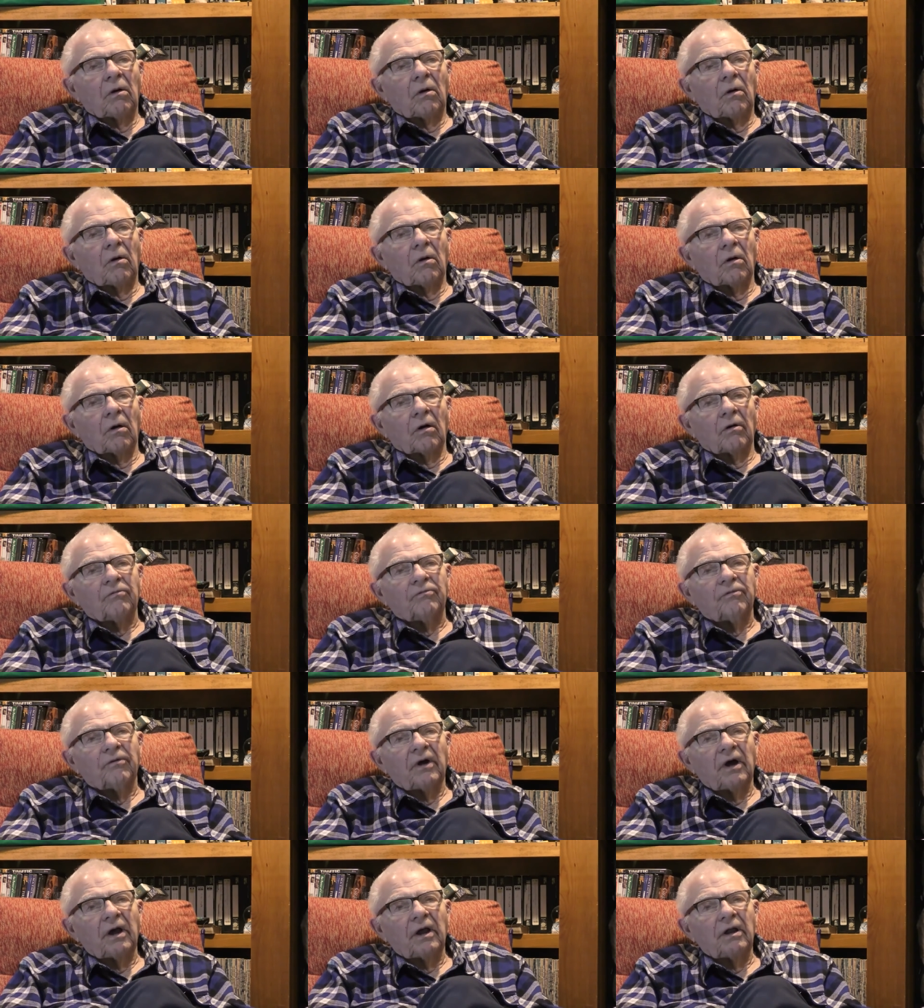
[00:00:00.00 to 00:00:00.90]
or
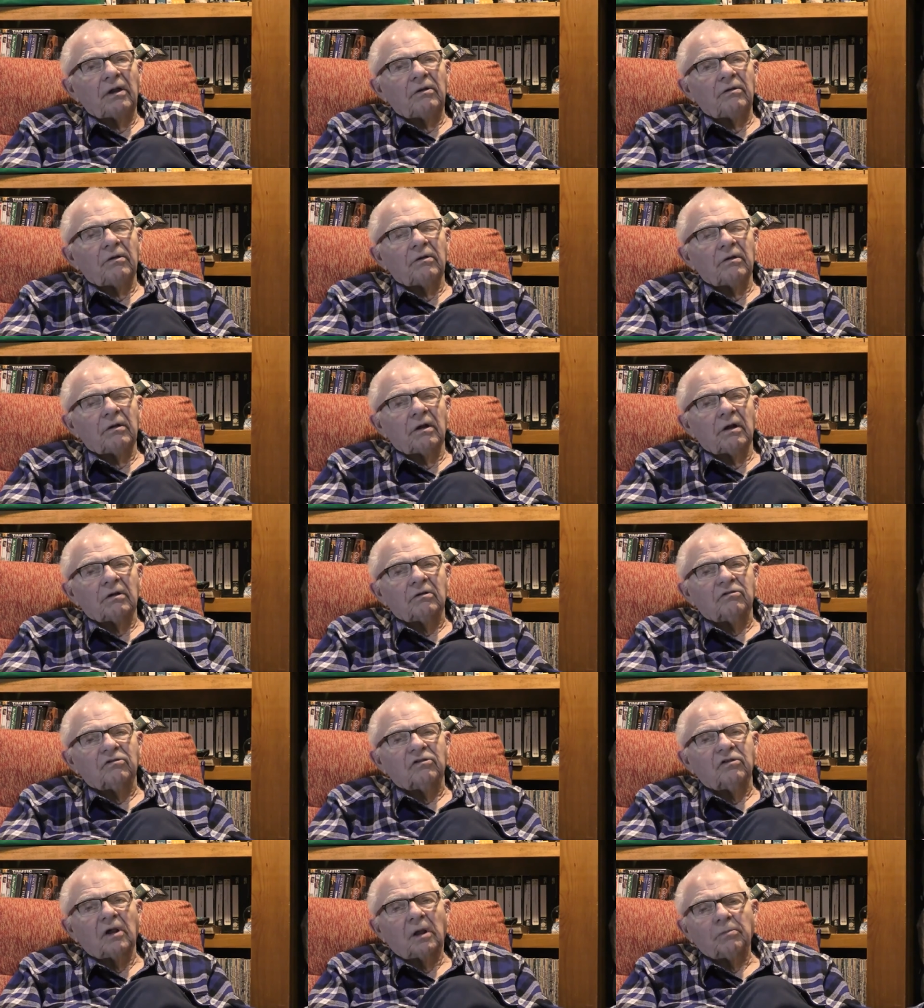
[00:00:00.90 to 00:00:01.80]
find
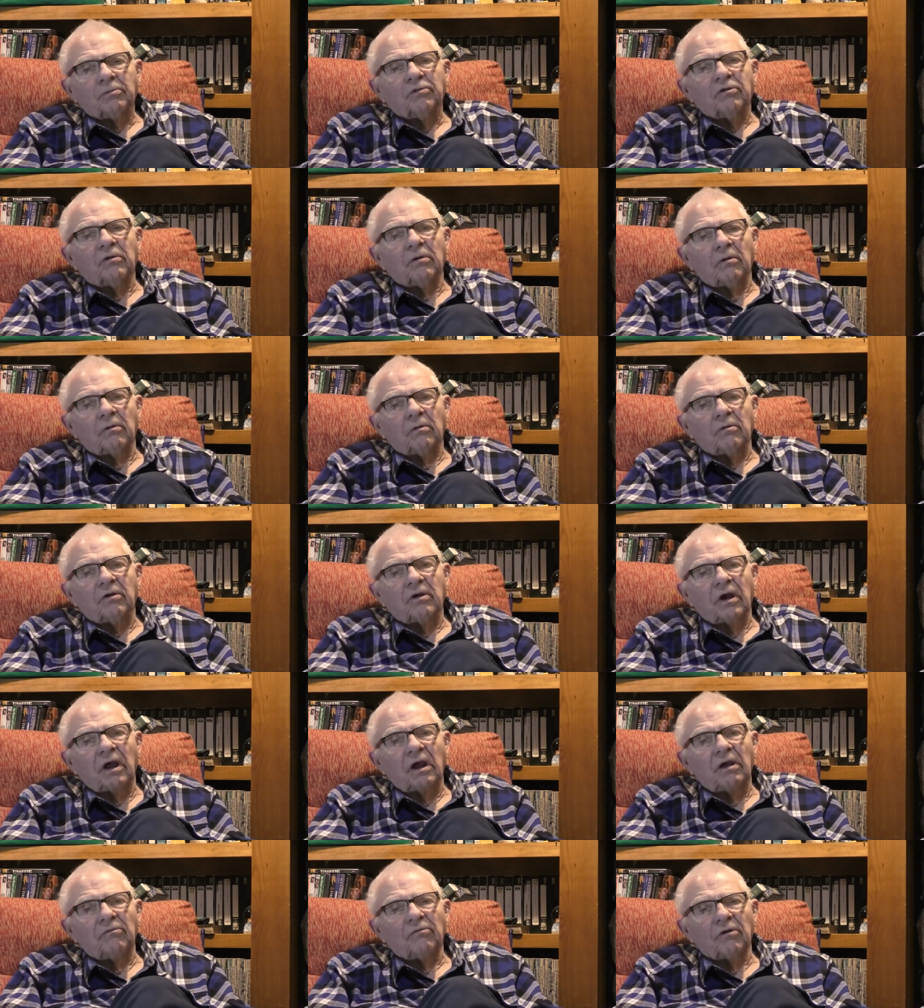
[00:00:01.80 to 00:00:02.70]
exceptional
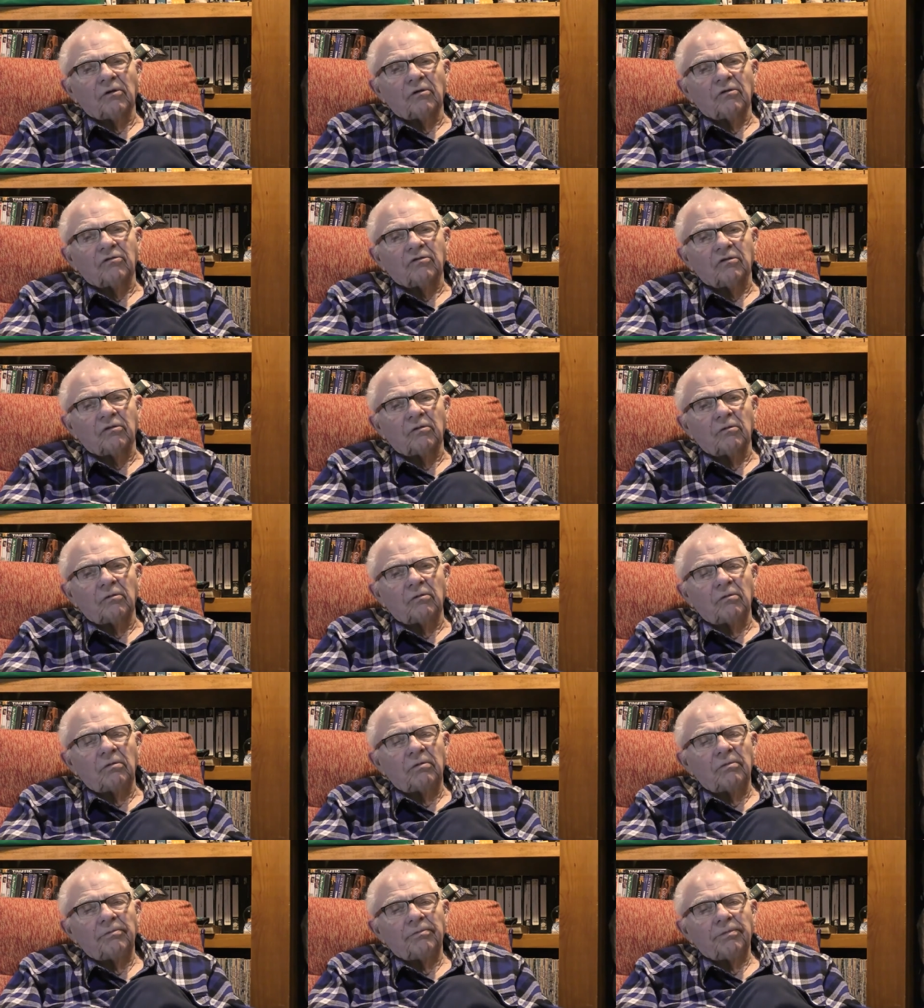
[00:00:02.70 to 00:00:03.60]
cavers
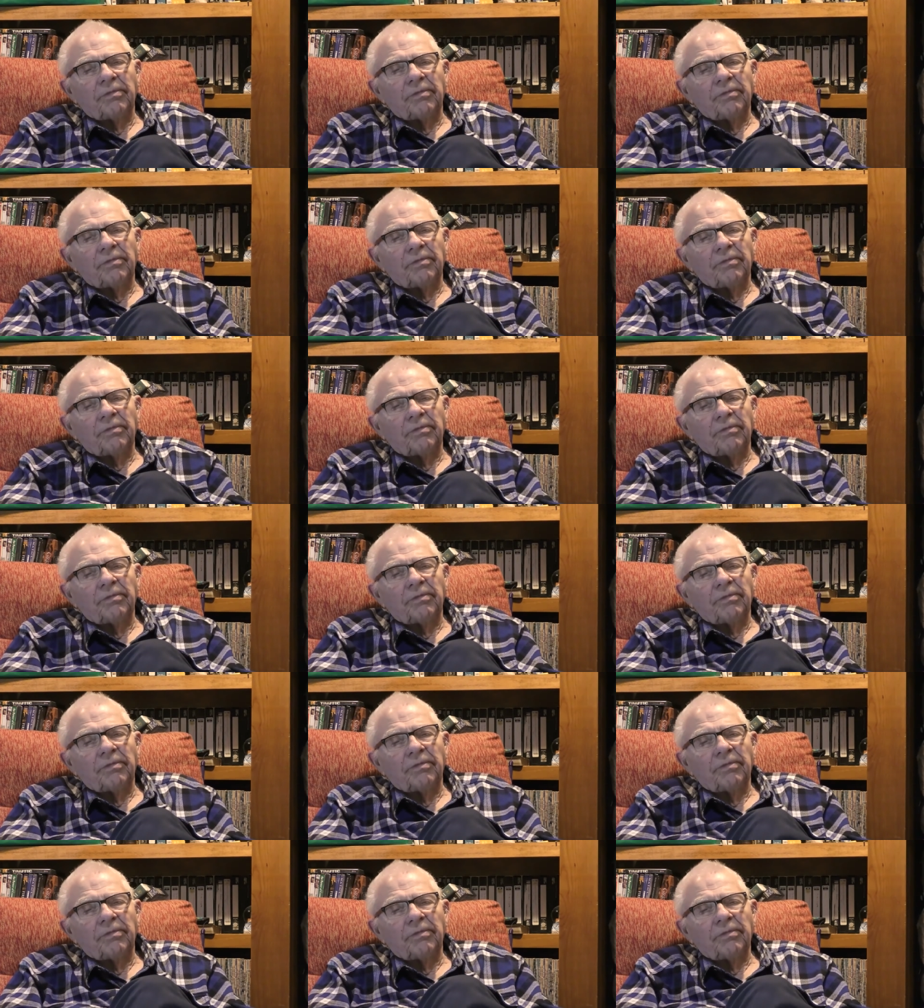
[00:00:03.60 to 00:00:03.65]
who